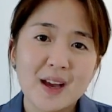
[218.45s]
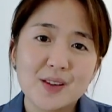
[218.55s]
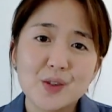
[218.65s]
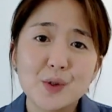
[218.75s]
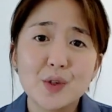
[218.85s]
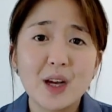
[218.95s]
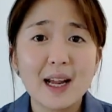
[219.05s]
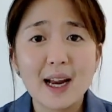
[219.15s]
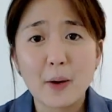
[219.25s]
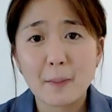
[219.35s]
So do not
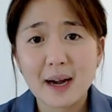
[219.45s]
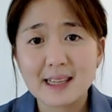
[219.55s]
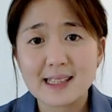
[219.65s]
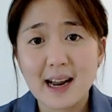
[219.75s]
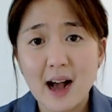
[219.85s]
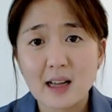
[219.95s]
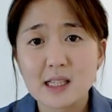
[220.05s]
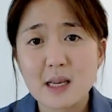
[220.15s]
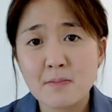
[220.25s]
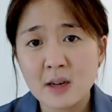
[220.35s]
let our minds and
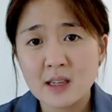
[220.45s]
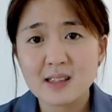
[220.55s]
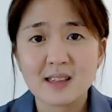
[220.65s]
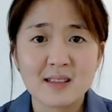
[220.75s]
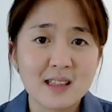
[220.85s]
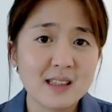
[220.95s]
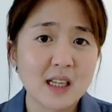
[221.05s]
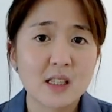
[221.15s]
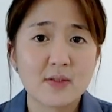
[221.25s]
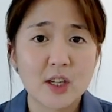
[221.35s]
hearts immerse in
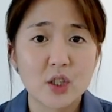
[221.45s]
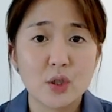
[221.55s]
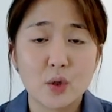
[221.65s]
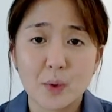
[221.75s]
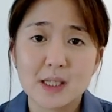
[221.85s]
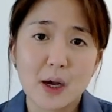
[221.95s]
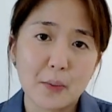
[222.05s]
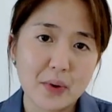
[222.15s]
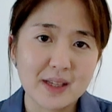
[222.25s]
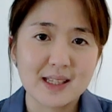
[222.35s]
dissatisfaction towards our
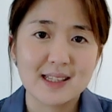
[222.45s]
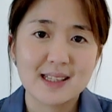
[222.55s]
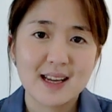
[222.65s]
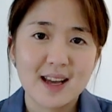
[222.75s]
present.